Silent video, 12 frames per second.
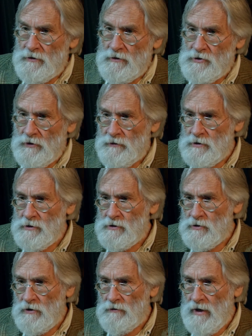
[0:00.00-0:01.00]
so this is
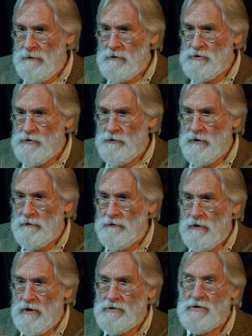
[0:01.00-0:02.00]
so Gammell's doing it
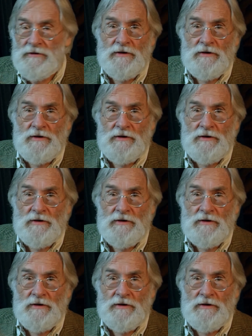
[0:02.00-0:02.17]
for us in